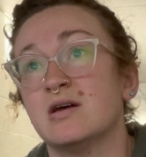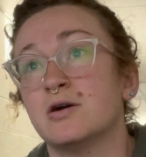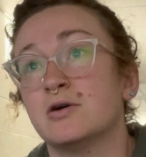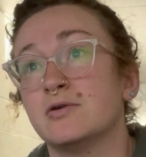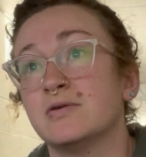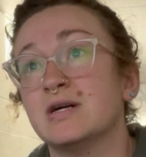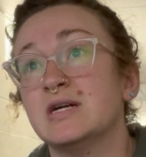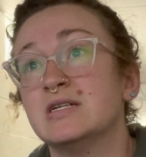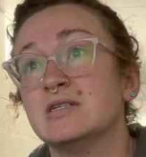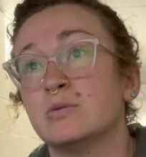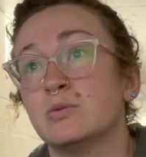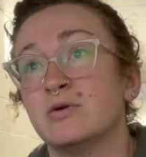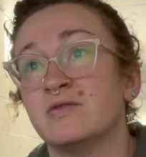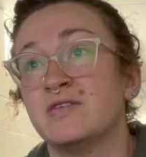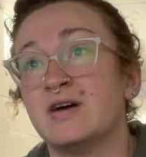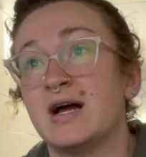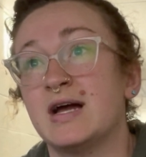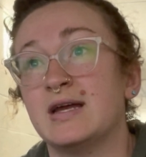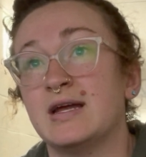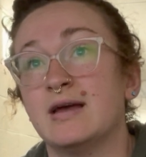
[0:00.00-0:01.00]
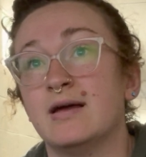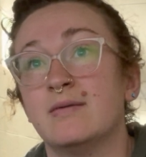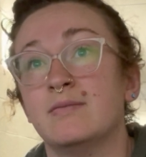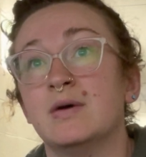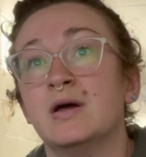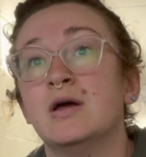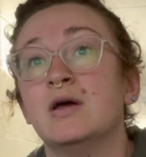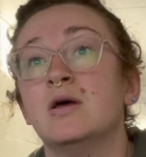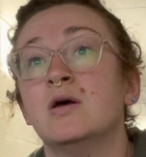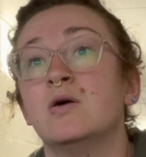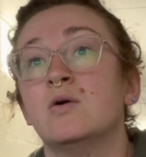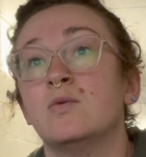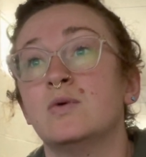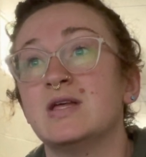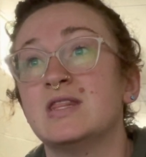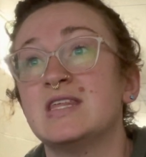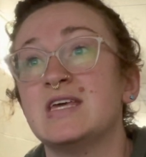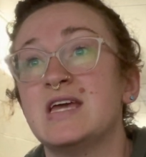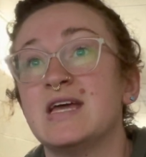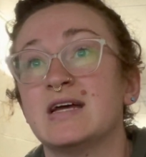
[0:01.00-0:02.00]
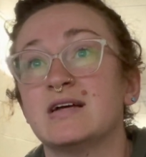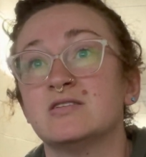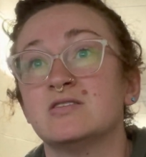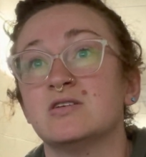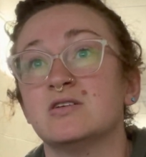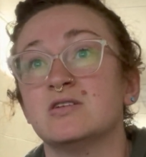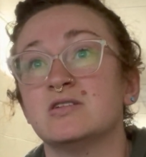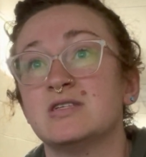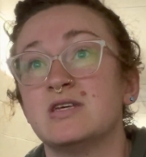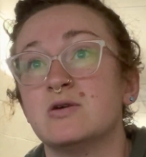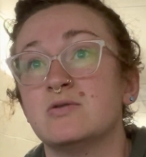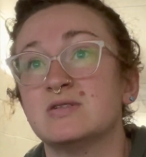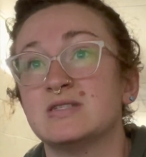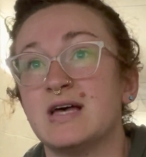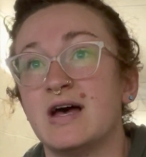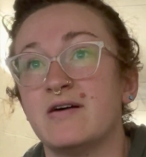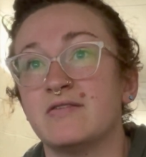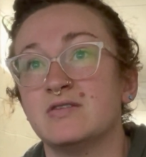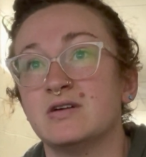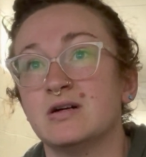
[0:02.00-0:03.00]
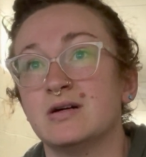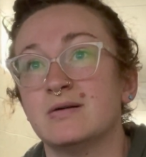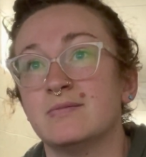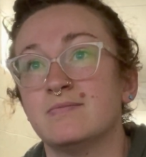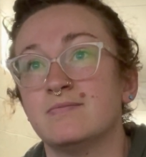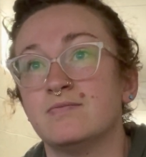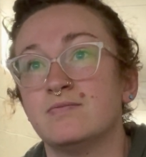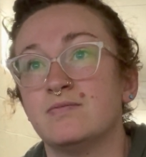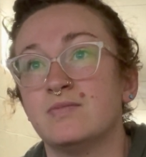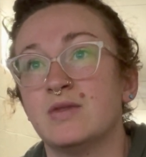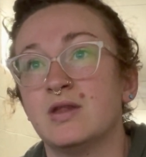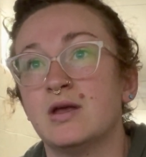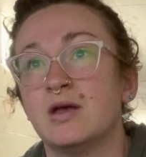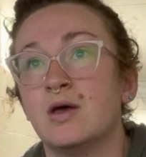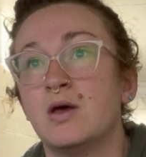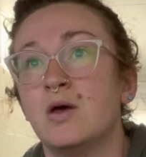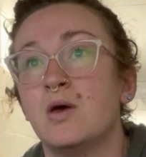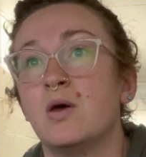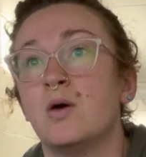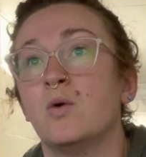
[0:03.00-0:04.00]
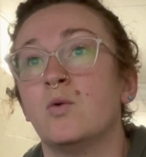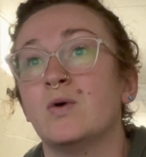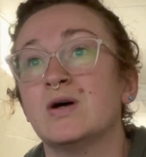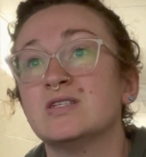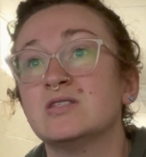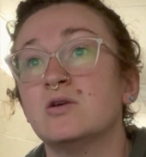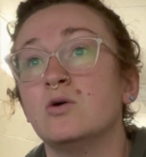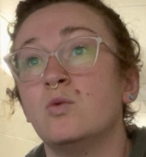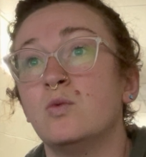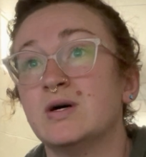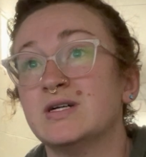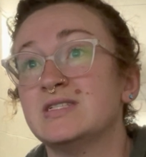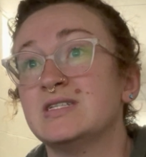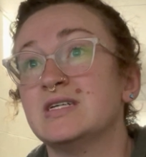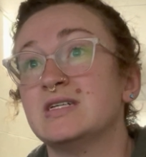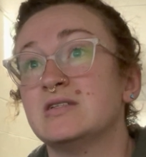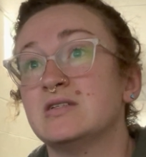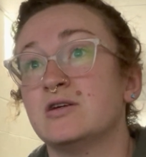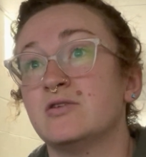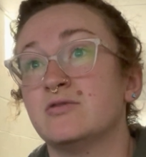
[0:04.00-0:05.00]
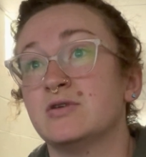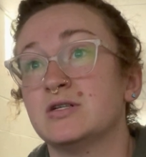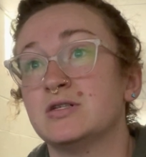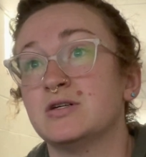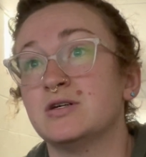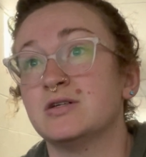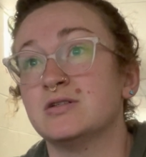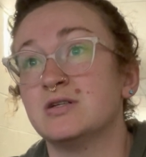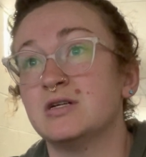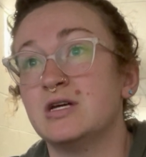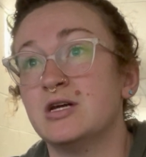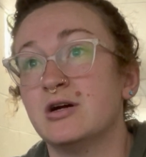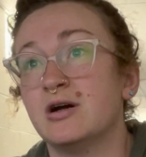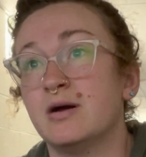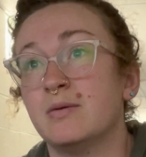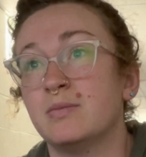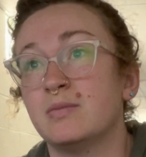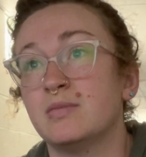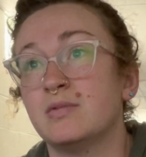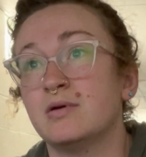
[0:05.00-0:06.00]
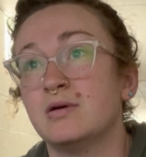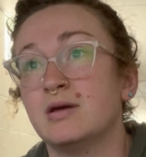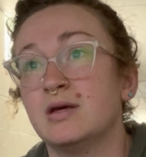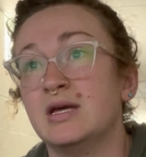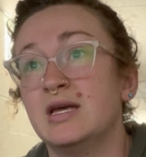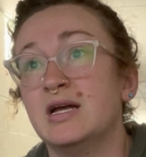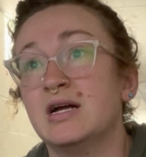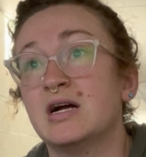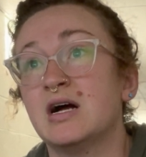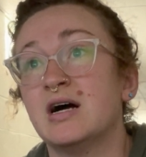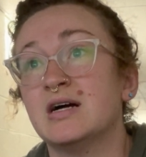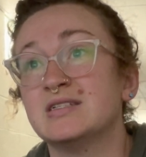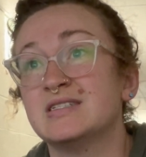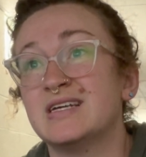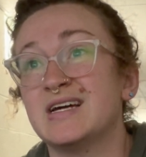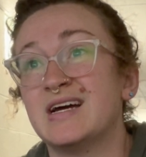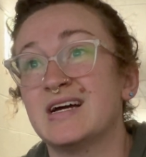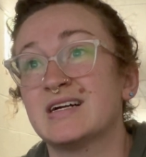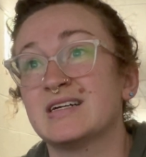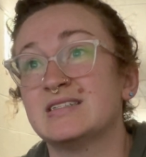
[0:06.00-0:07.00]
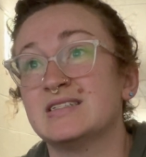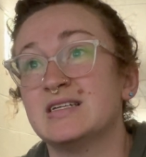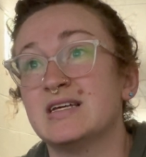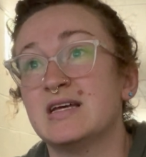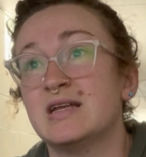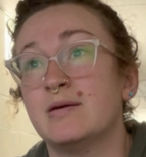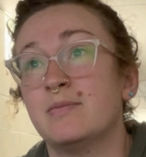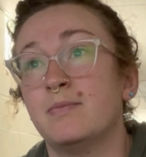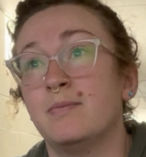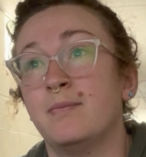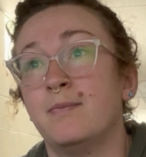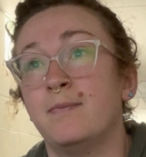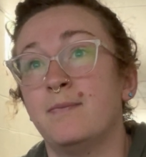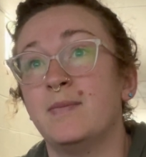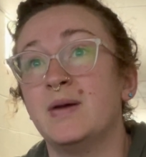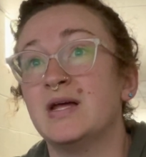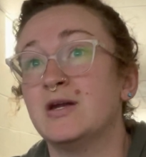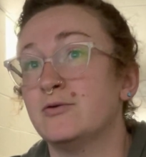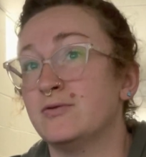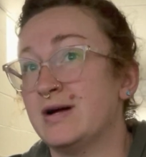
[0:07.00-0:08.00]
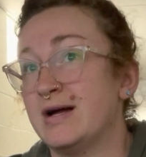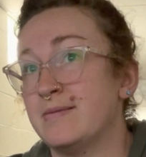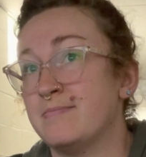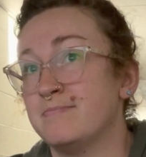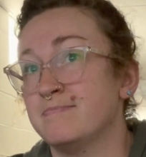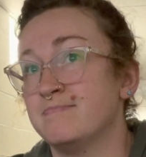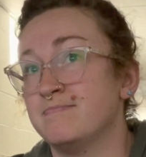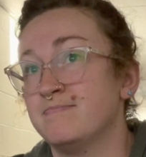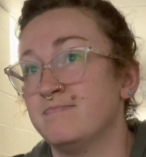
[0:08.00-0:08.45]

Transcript: agreed to provide him with the answers he was after. Wessel wanted to return to Europe. He contacted Bidrem,